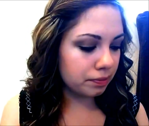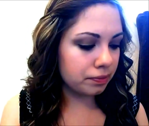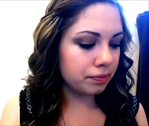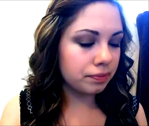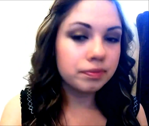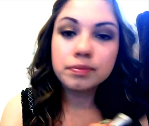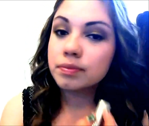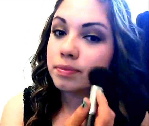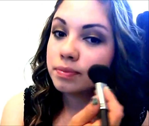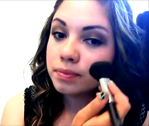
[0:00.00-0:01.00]

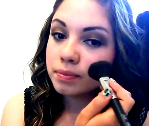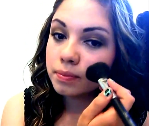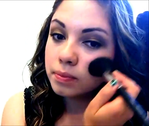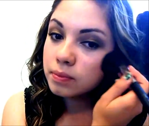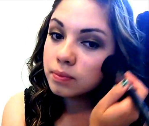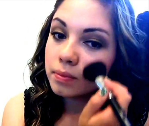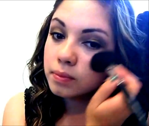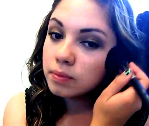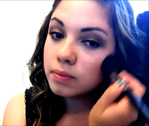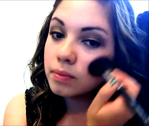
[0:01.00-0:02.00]

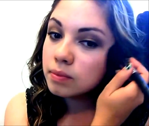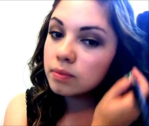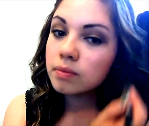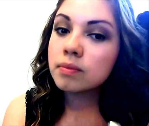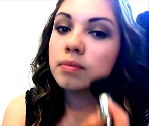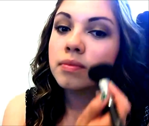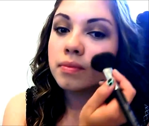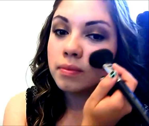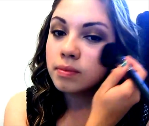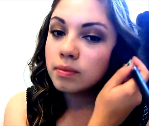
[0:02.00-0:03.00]

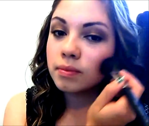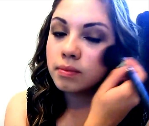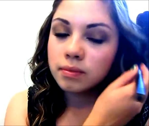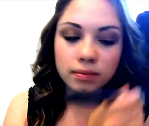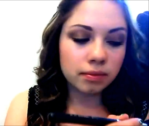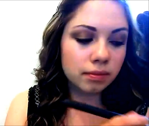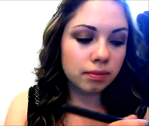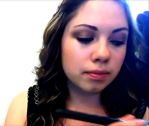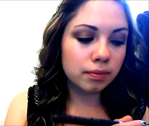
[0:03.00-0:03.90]
No one is speaking in this clip.